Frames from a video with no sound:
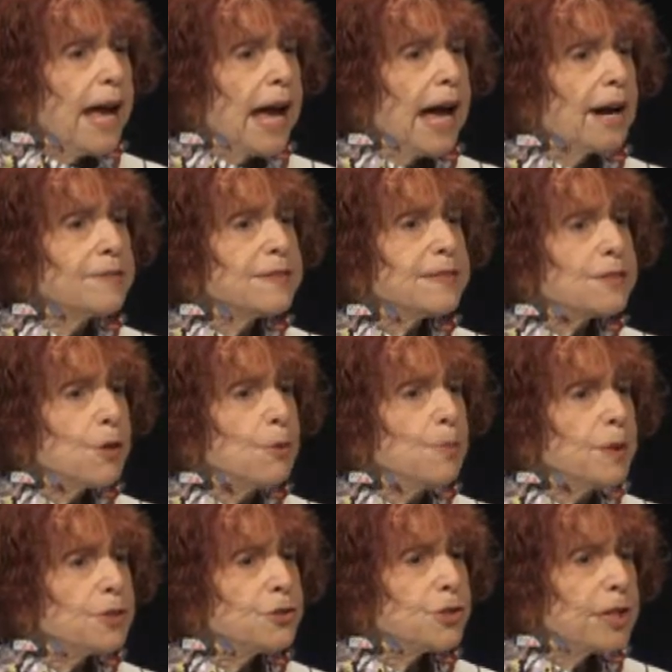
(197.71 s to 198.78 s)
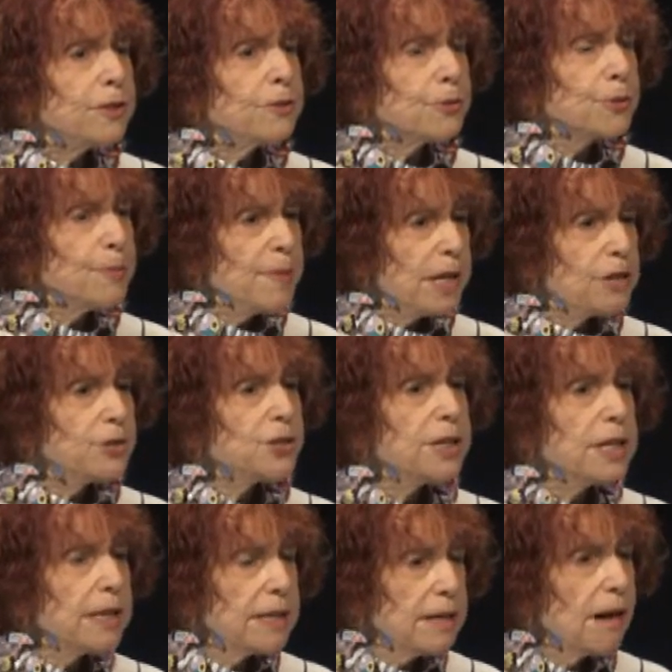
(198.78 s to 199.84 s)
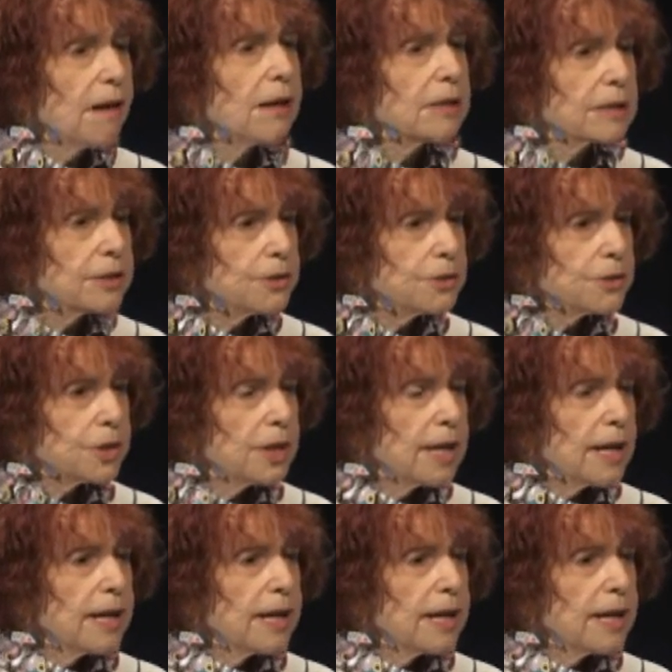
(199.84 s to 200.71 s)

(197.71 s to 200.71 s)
have so much information and knowledge,